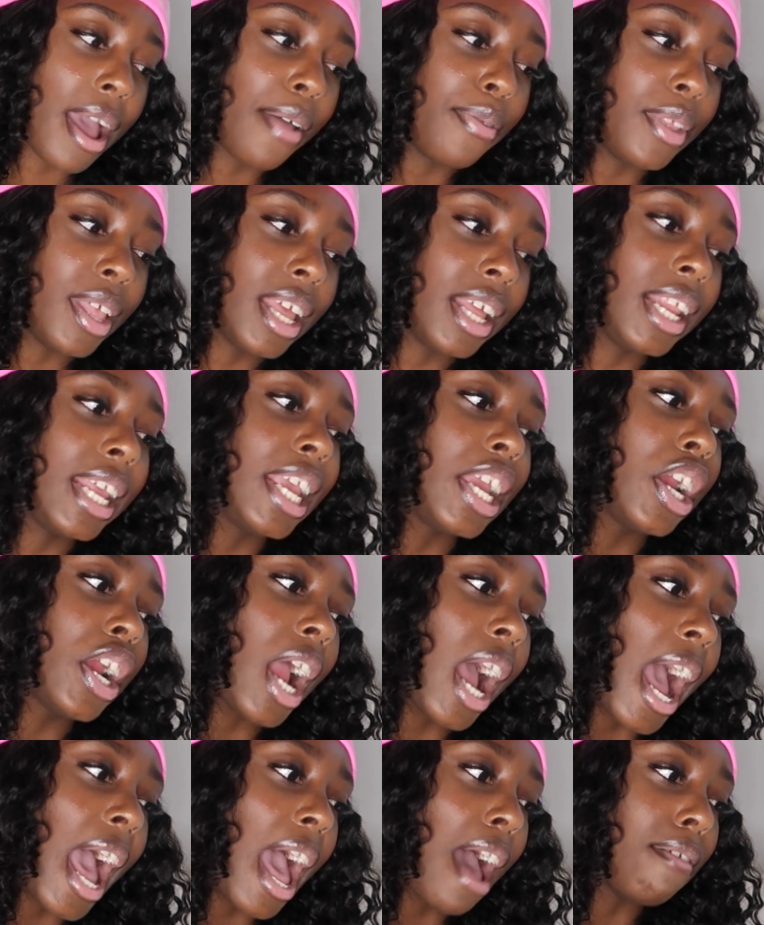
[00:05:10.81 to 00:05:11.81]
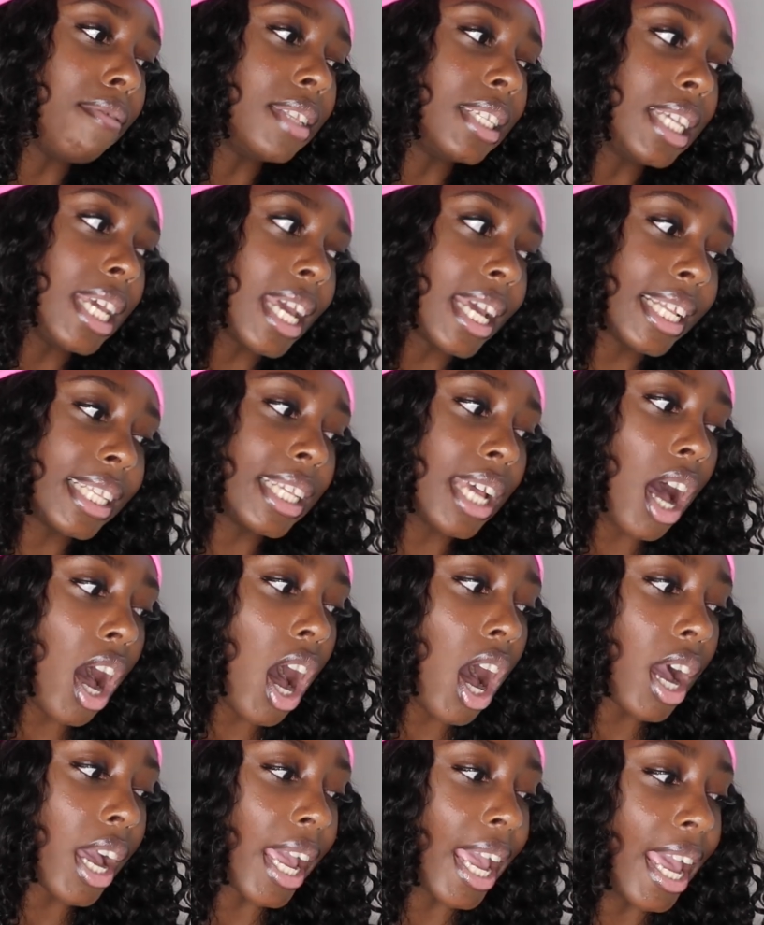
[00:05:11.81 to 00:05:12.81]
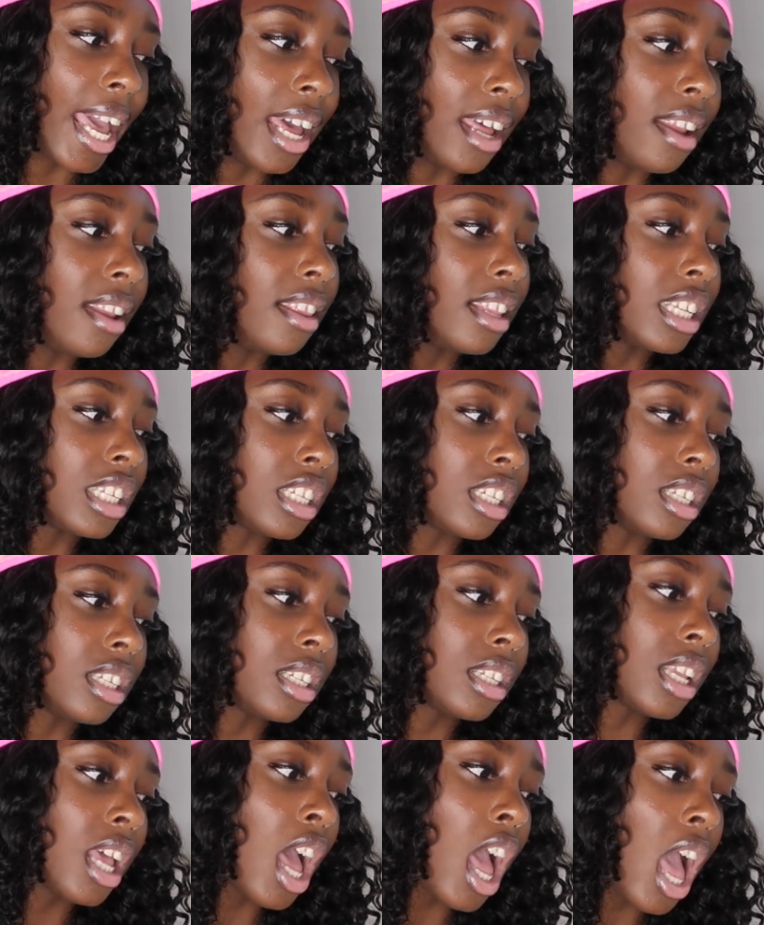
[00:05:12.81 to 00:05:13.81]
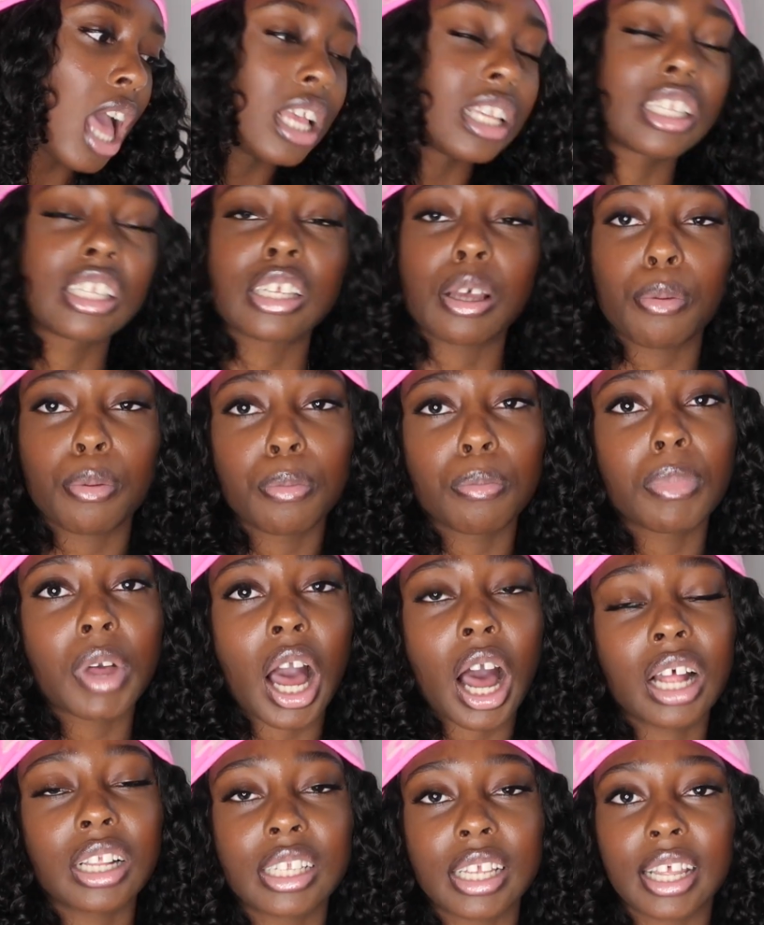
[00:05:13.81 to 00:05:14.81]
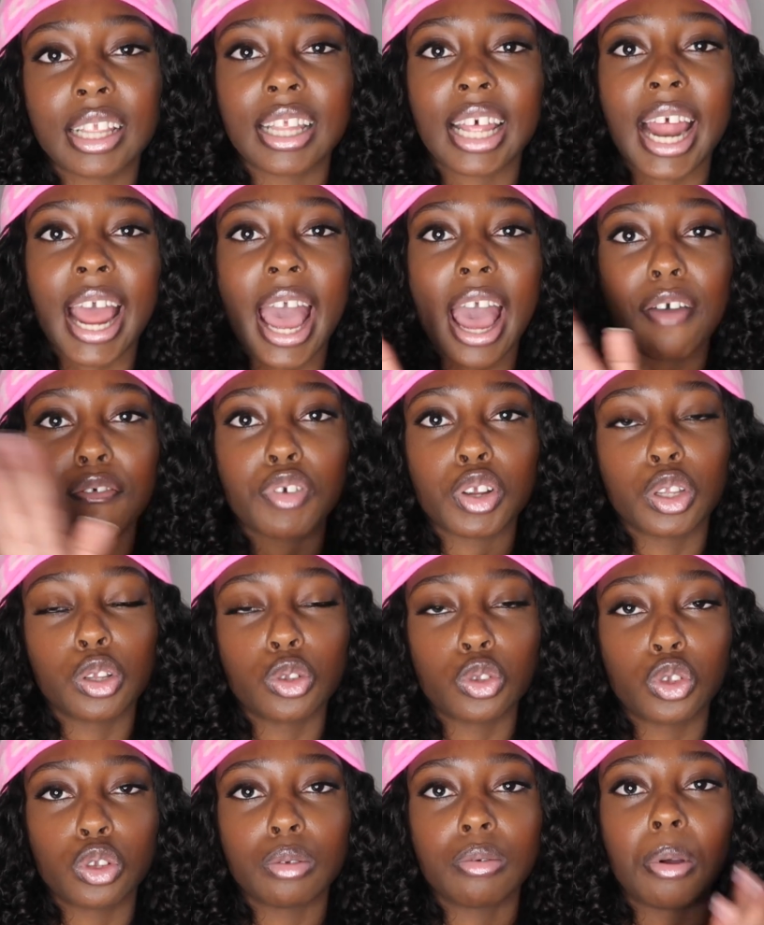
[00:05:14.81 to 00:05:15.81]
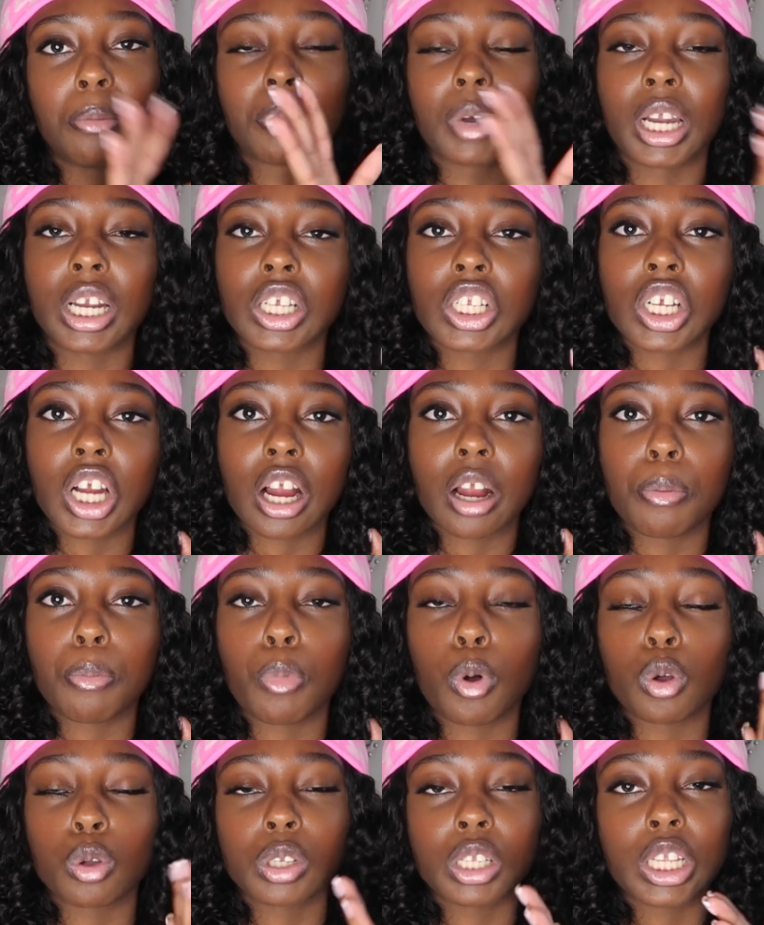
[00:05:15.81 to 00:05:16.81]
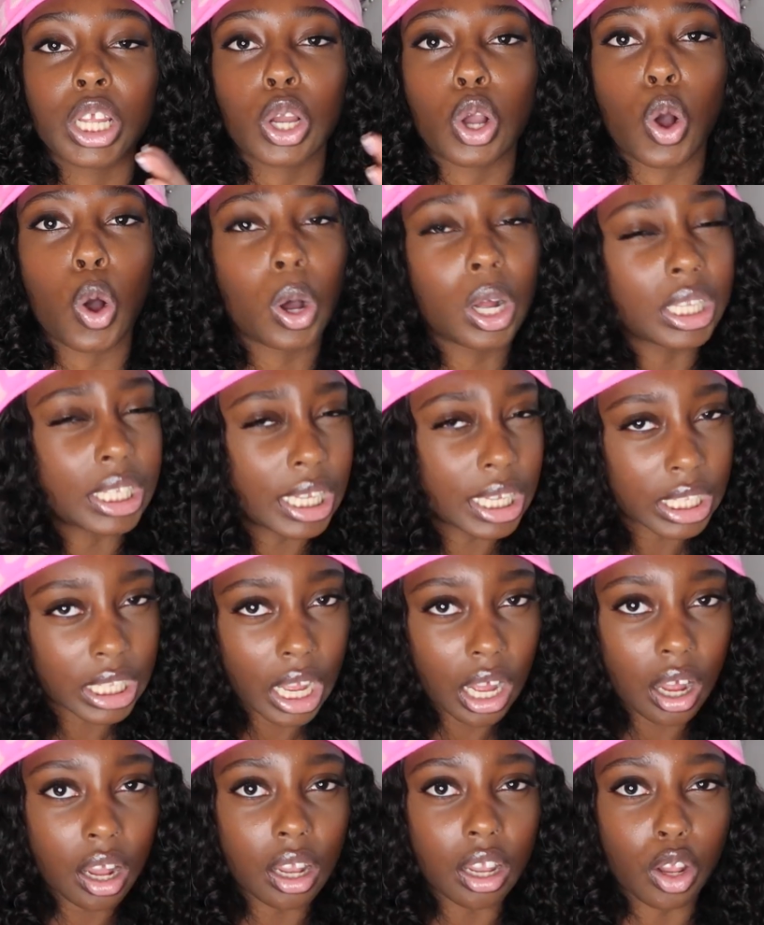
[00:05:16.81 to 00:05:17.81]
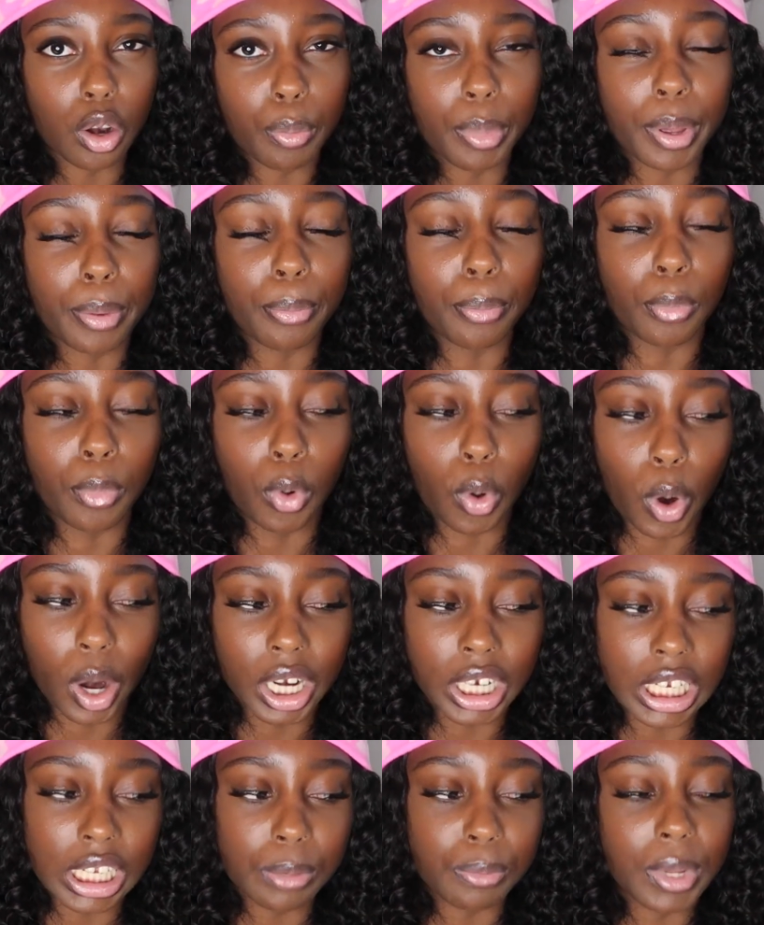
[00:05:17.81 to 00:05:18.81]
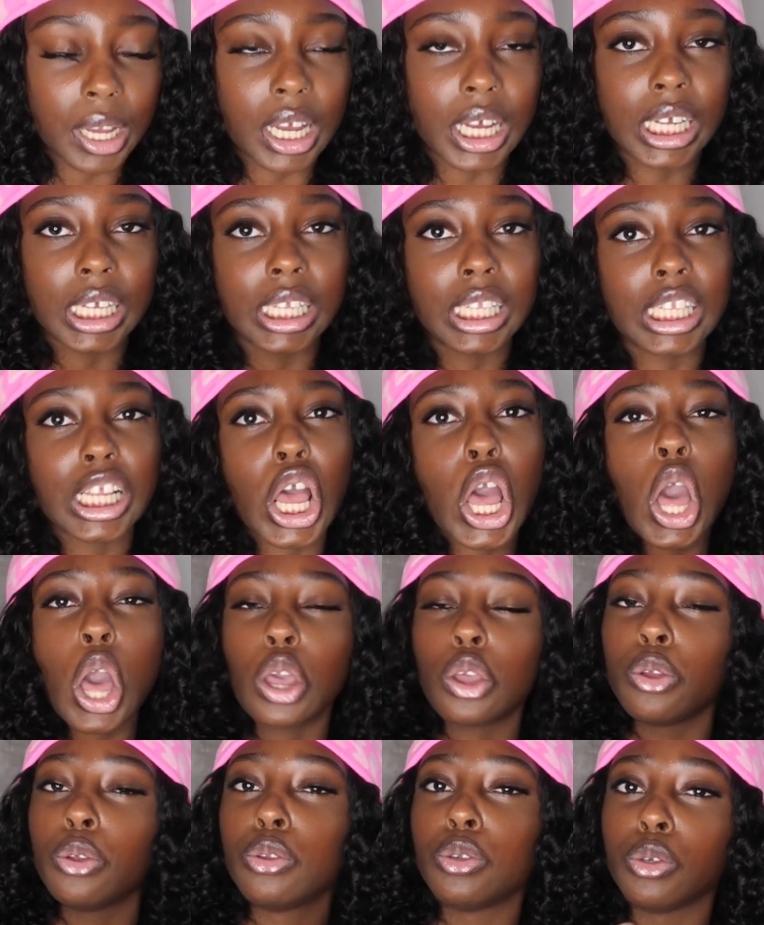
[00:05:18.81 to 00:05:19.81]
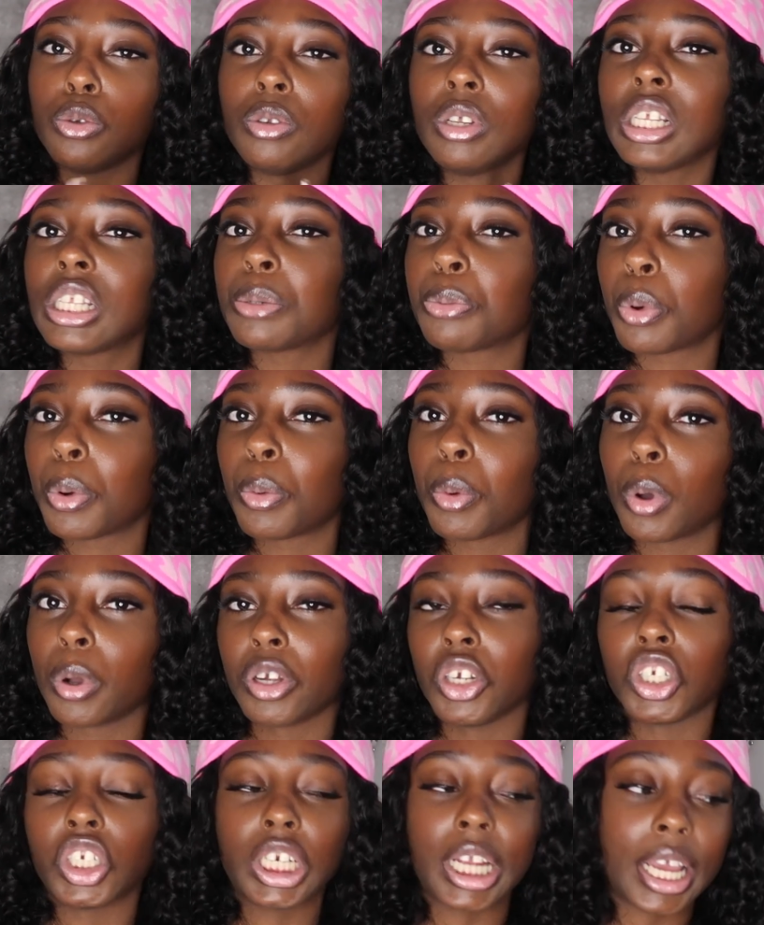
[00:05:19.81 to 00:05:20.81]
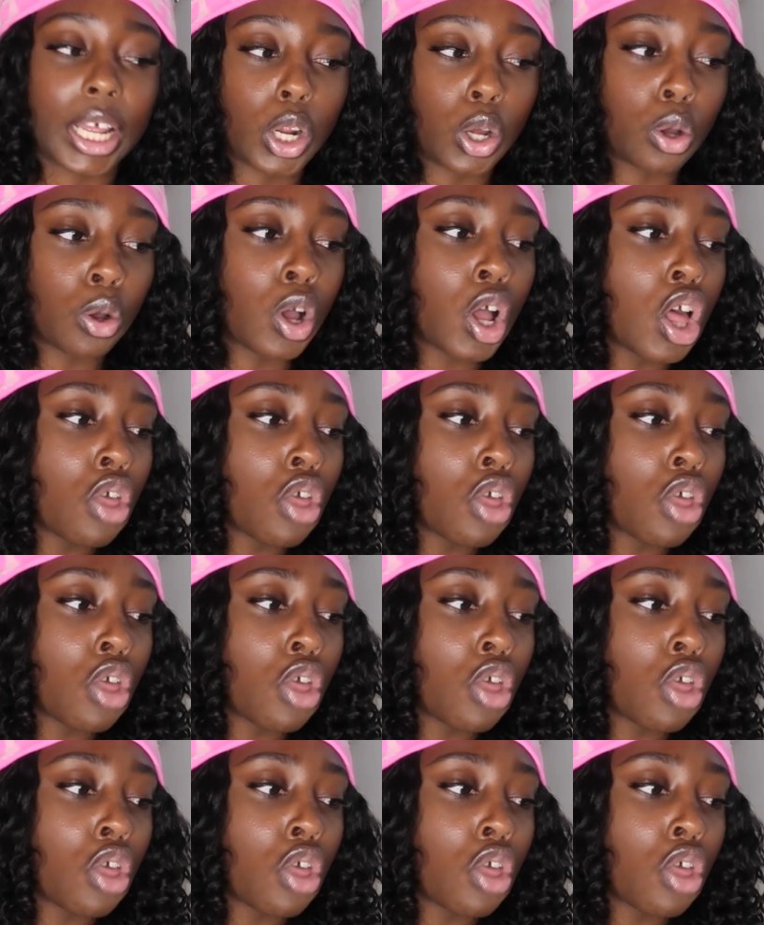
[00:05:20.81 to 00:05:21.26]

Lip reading: And then here I have TikTok, and this is some content that I have for YouTube. I'm gonna start posting on TikTok a little bit more just because you do need to promote your channel.